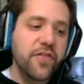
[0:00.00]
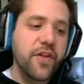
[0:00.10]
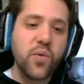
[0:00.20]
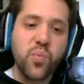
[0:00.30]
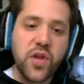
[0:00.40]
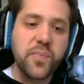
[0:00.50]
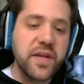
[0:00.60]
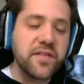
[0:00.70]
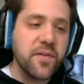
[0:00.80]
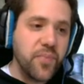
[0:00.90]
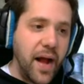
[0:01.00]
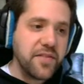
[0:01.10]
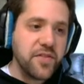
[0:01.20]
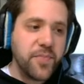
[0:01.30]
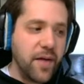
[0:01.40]
There will be some
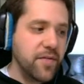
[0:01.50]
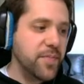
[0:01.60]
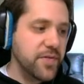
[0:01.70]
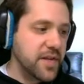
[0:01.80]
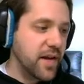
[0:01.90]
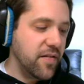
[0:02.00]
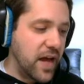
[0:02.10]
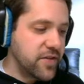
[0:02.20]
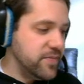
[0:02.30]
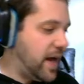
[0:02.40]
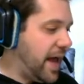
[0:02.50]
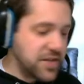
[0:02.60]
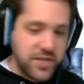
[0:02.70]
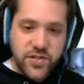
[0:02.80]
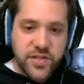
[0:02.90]
practice problems posted on Classroom. I
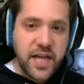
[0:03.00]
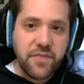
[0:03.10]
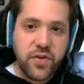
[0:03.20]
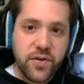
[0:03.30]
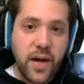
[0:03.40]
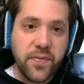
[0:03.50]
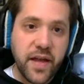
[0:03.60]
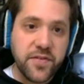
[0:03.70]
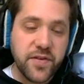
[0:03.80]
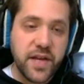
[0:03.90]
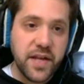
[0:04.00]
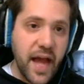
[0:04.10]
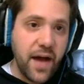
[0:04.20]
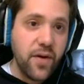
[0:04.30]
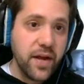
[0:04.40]
actually just have to do out the answer key
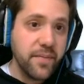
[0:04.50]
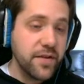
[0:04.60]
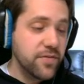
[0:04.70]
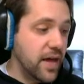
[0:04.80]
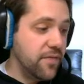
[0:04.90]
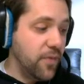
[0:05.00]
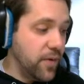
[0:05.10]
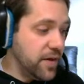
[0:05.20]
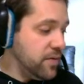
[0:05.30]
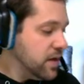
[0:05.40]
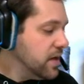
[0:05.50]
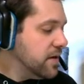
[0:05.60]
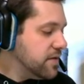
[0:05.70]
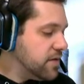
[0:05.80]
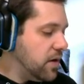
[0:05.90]
now, and I'm going to do that for you.
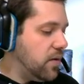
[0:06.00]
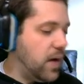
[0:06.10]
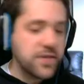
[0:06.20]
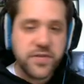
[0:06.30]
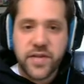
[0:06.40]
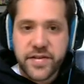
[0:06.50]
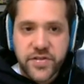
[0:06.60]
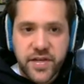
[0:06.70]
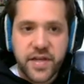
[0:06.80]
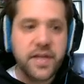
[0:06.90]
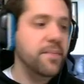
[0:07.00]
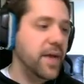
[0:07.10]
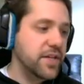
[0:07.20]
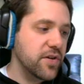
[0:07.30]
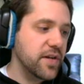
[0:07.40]
So I'll do the answer key,
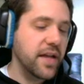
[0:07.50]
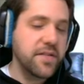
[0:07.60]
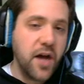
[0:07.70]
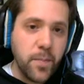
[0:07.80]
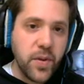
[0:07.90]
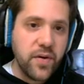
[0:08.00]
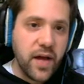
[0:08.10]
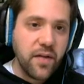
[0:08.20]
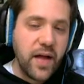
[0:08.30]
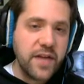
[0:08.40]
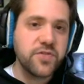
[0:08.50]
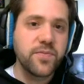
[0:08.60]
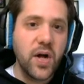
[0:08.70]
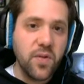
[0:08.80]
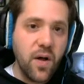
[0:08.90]
make sure it gets uploaded on
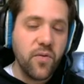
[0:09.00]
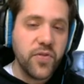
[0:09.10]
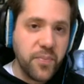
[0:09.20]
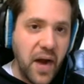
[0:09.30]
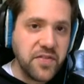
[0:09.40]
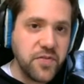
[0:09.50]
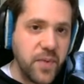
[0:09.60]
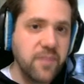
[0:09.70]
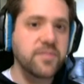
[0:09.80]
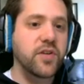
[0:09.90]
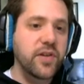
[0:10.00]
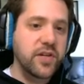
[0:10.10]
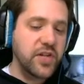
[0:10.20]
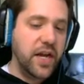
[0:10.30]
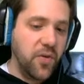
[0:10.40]
Classroom along with the practice problems so you
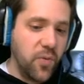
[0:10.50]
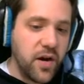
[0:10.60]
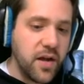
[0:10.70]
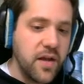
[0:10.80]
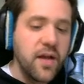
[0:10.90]
can check your work.